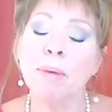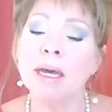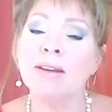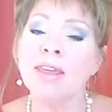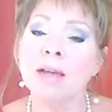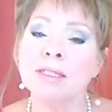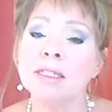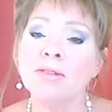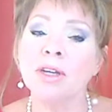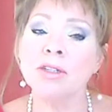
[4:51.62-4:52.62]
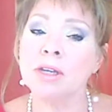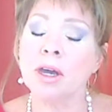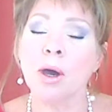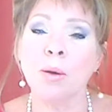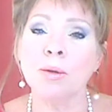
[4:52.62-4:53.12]
But thousands of years
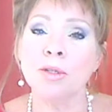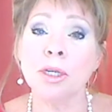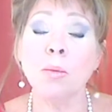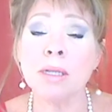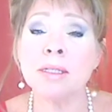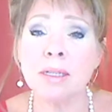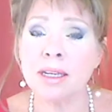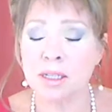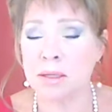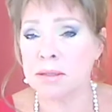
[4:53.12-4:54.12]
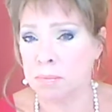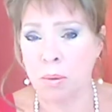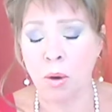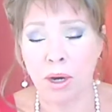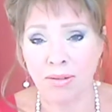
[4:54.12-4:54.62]
ago, she wasn't this
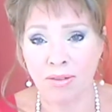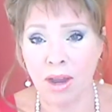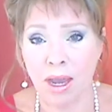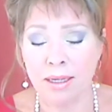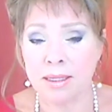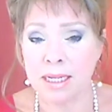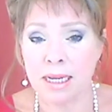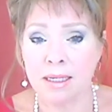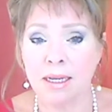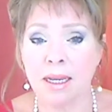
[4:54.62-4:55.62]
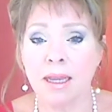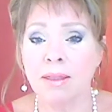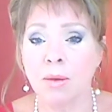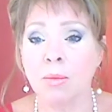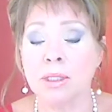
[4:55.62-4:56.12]
pornified deity
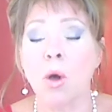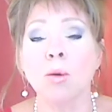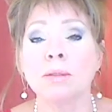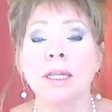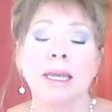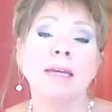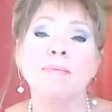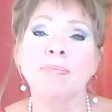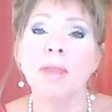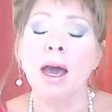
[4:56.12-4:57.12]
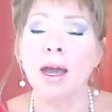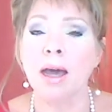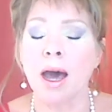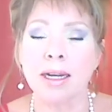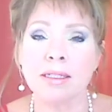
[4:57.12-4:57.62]
that was only a
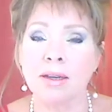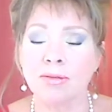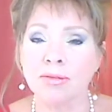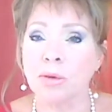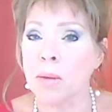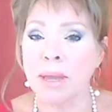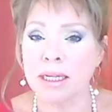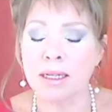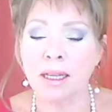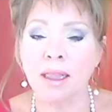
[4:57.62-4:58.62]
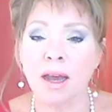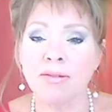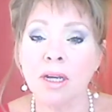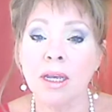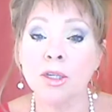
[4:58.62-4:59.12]
goddess of romantic
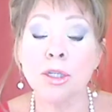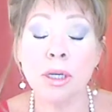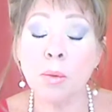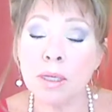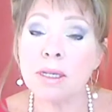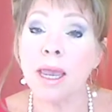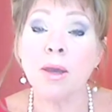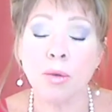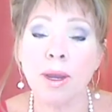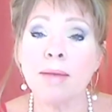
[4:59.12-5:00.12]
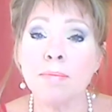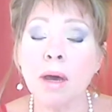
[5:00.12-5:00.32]
love. She was a great